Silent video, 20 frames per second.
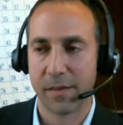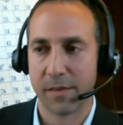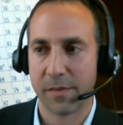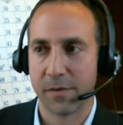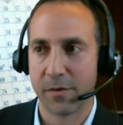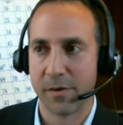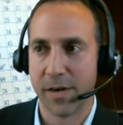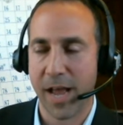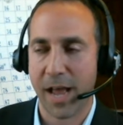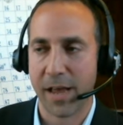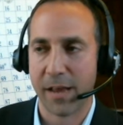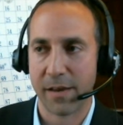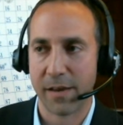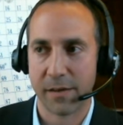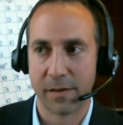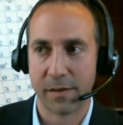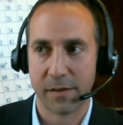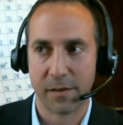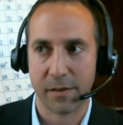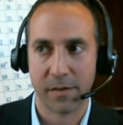they're not,
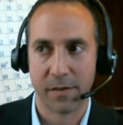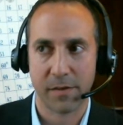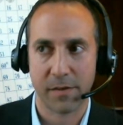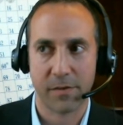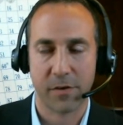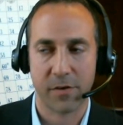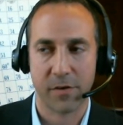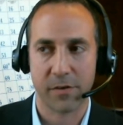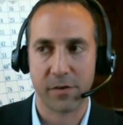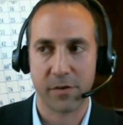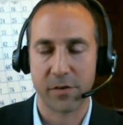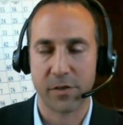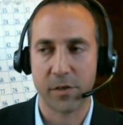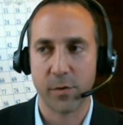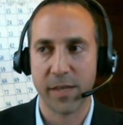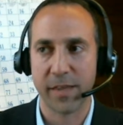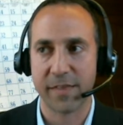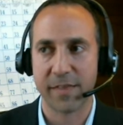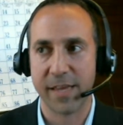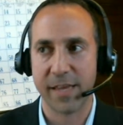they're, they're
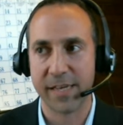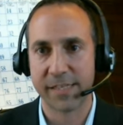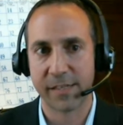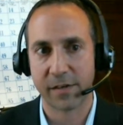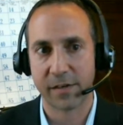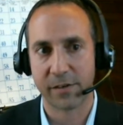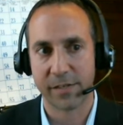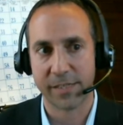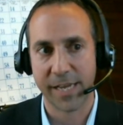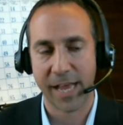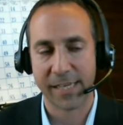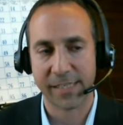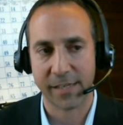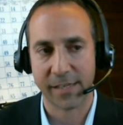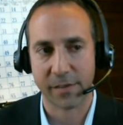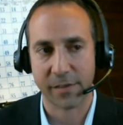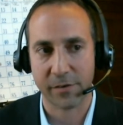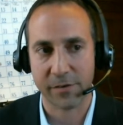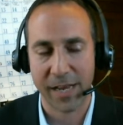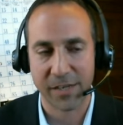doing things that are
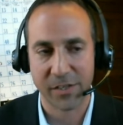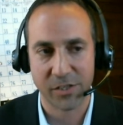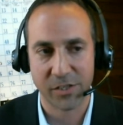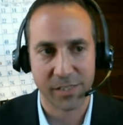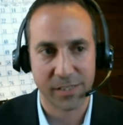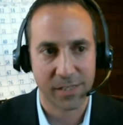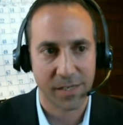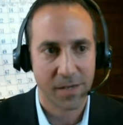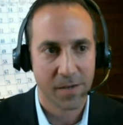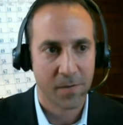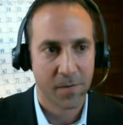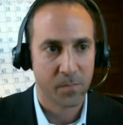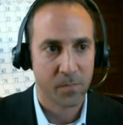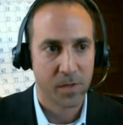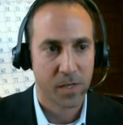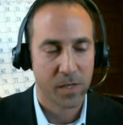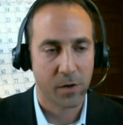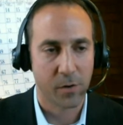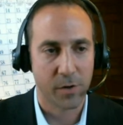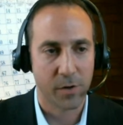tested. They're not just,
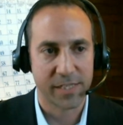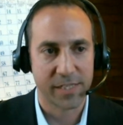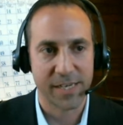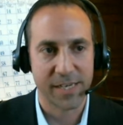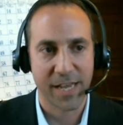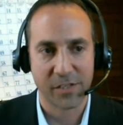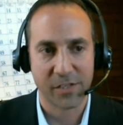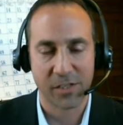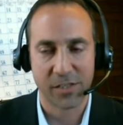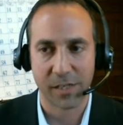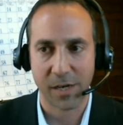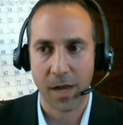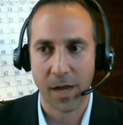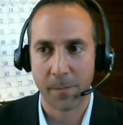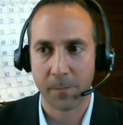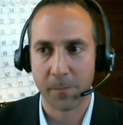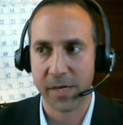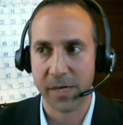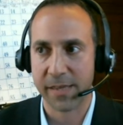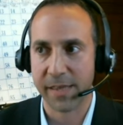you know, it's not just a
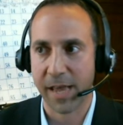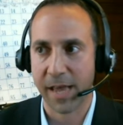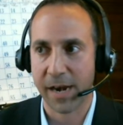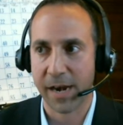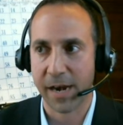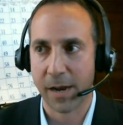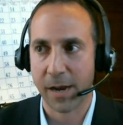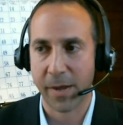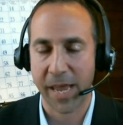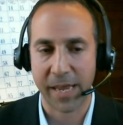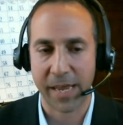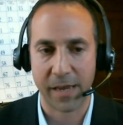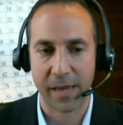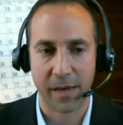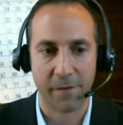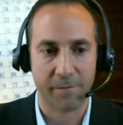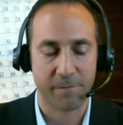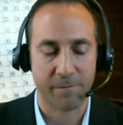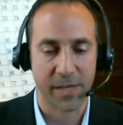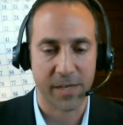company that I'm
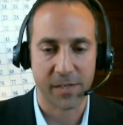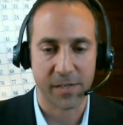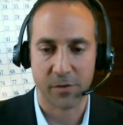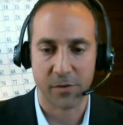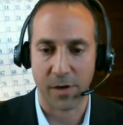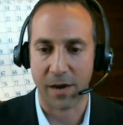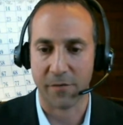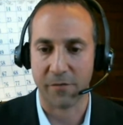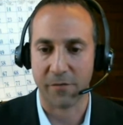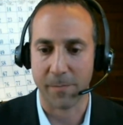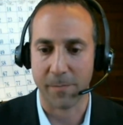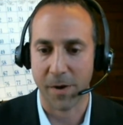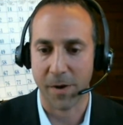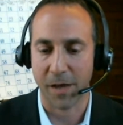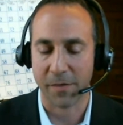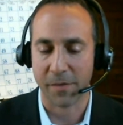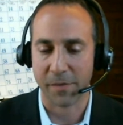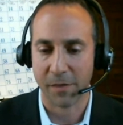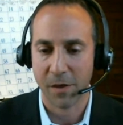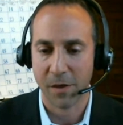paying a fee to every
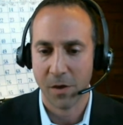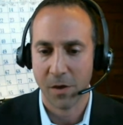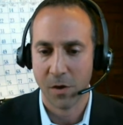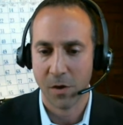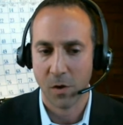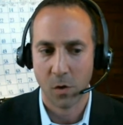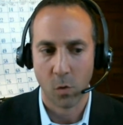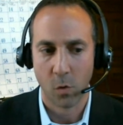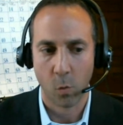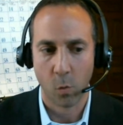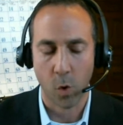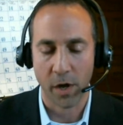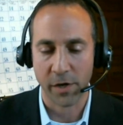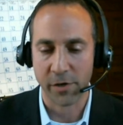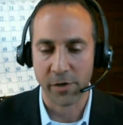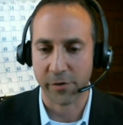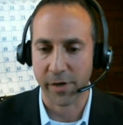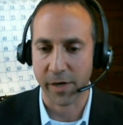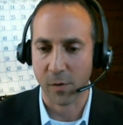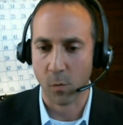month
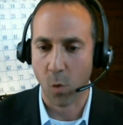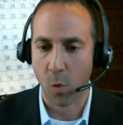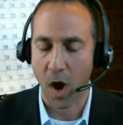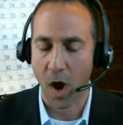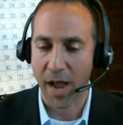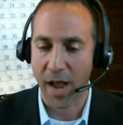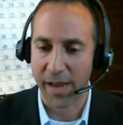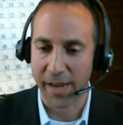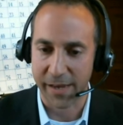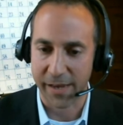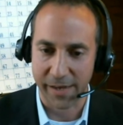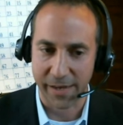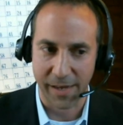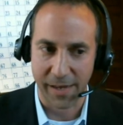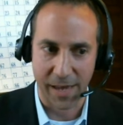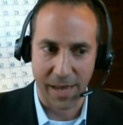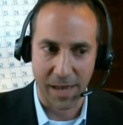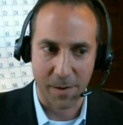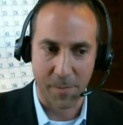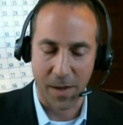wondering why
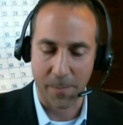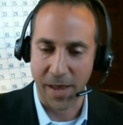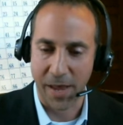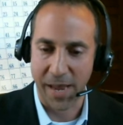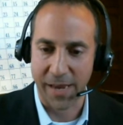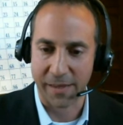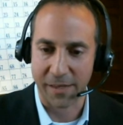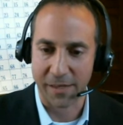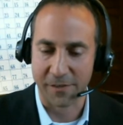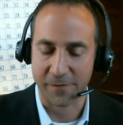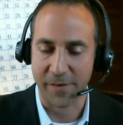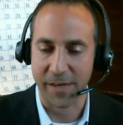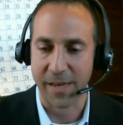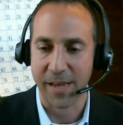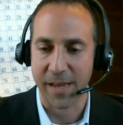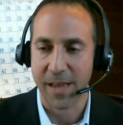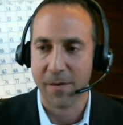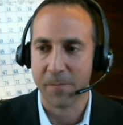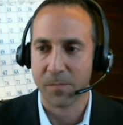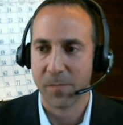am I paying this fee?
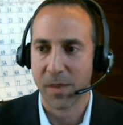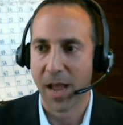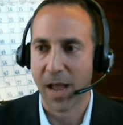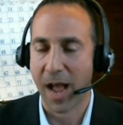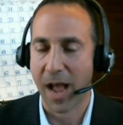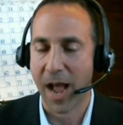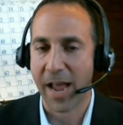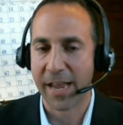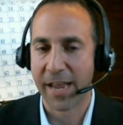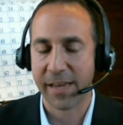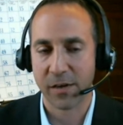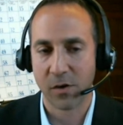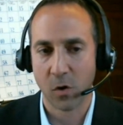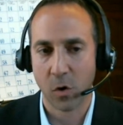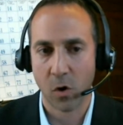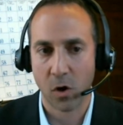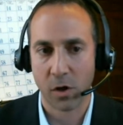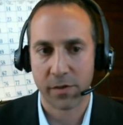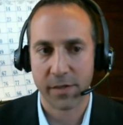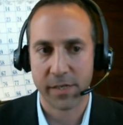I can
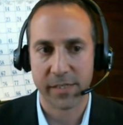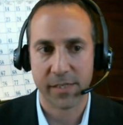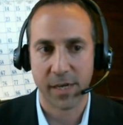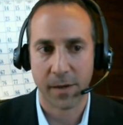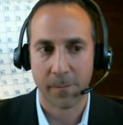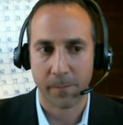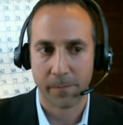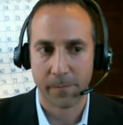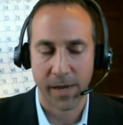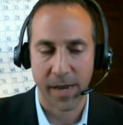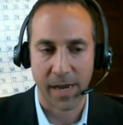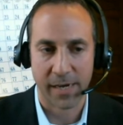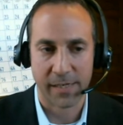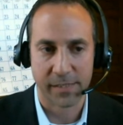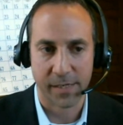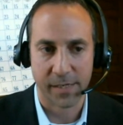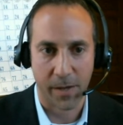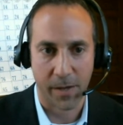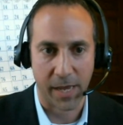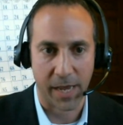call these
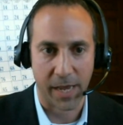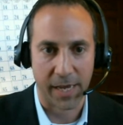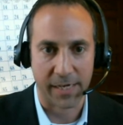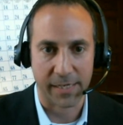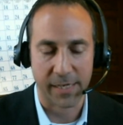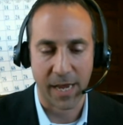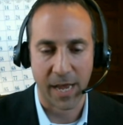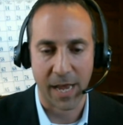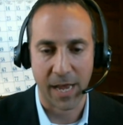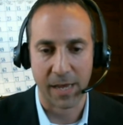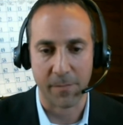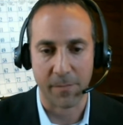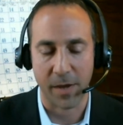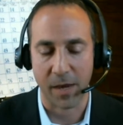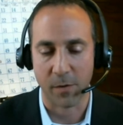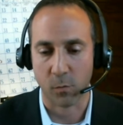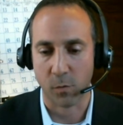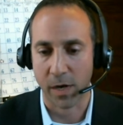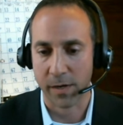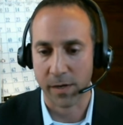guys up at any time
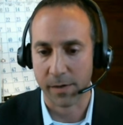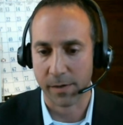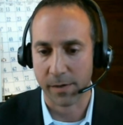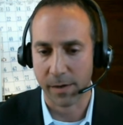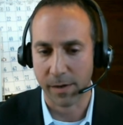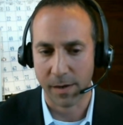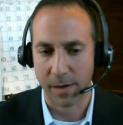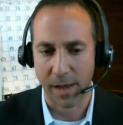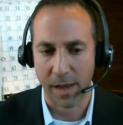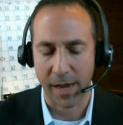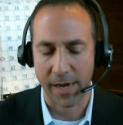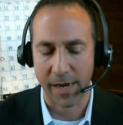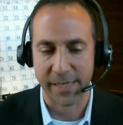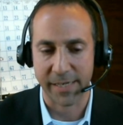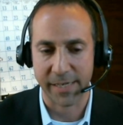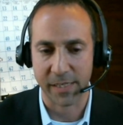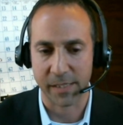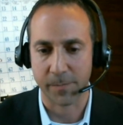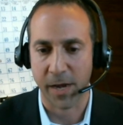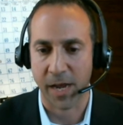and run
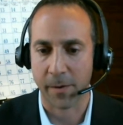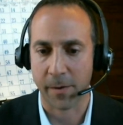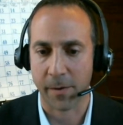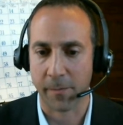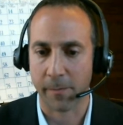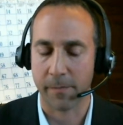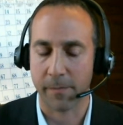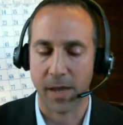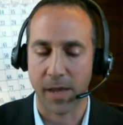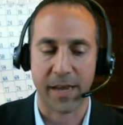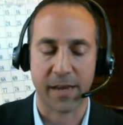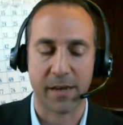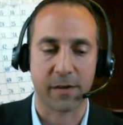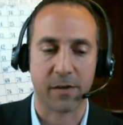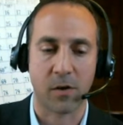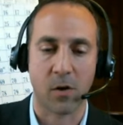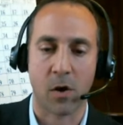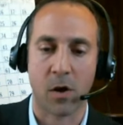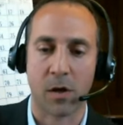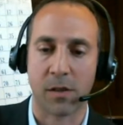ideas by them. I
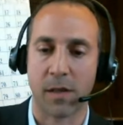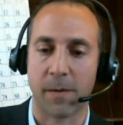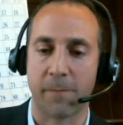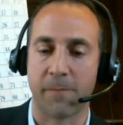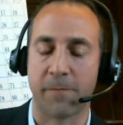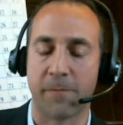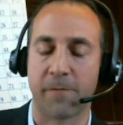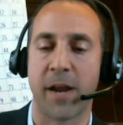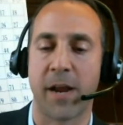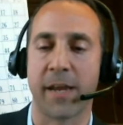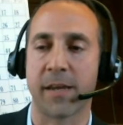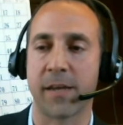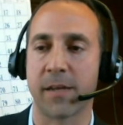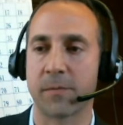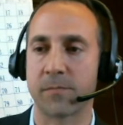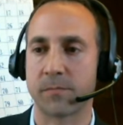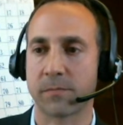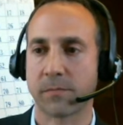could call up Frank